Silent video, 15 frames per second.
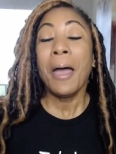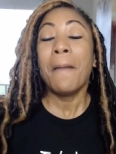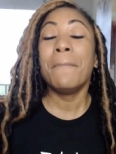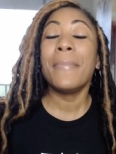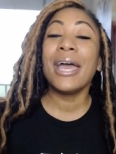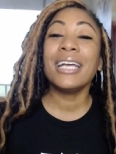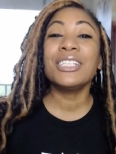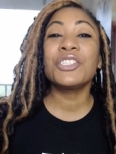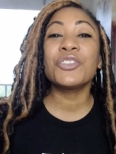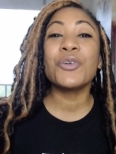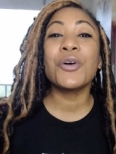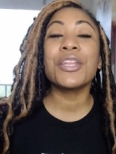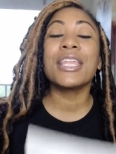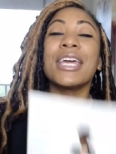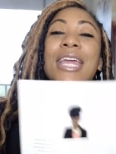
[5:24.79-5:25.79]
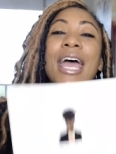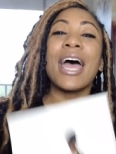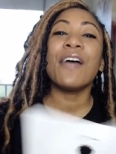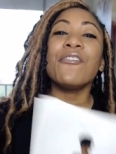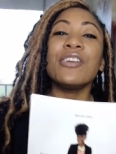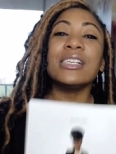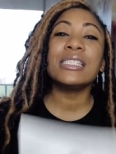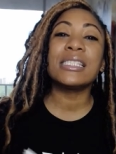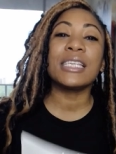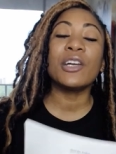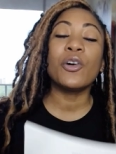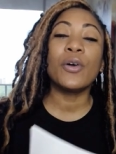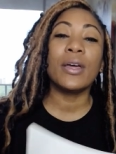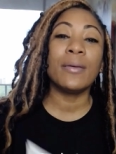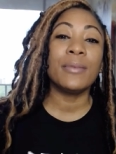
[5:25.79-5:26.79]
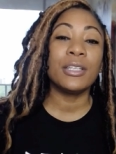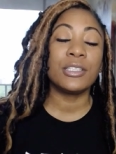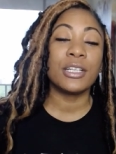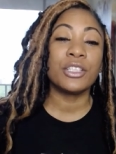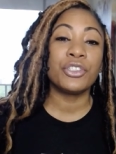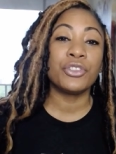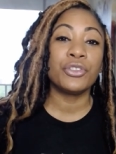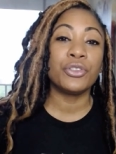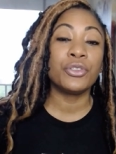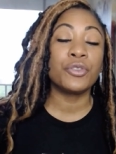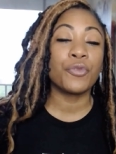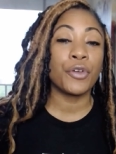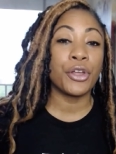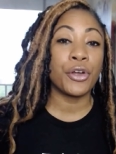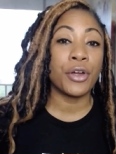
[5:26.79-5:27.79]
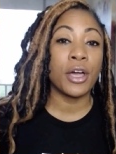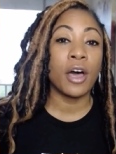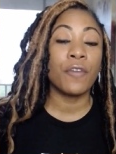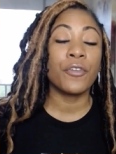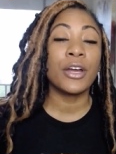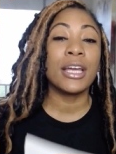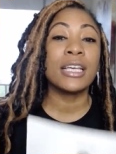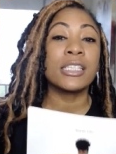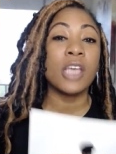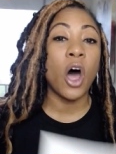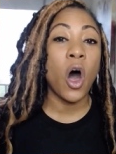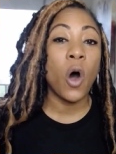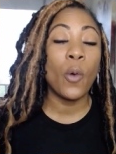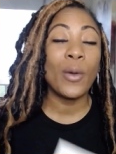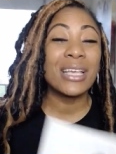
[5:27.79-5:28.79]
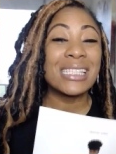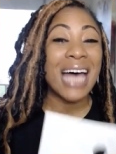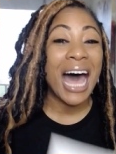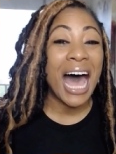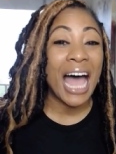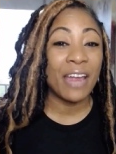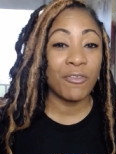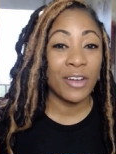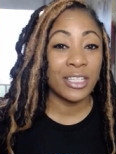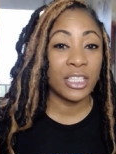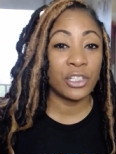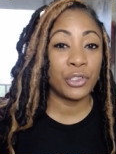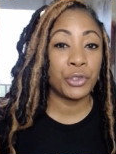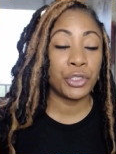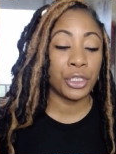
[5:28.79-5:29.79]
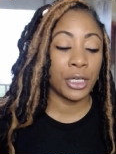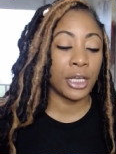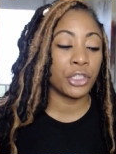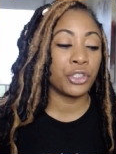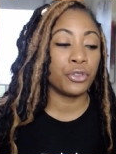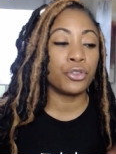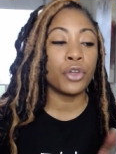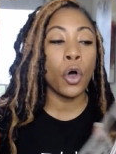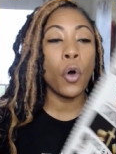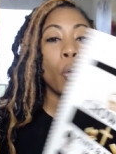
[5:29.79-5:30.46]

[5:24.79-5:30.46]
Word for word: Make sure that every single image that you use for your cover is always high resolution because you don't